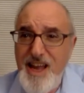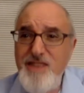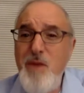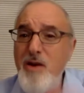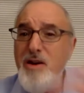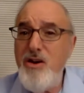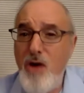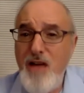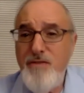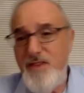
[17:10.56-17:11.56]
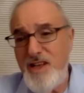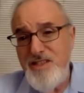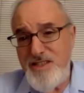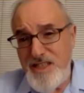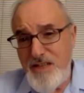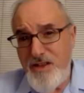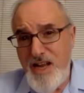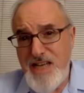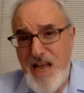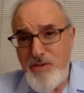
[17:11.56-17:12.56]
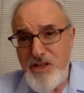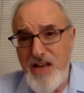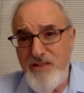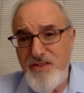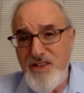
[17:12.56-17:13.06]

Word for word: and married her off, and she lived a nice, happy life.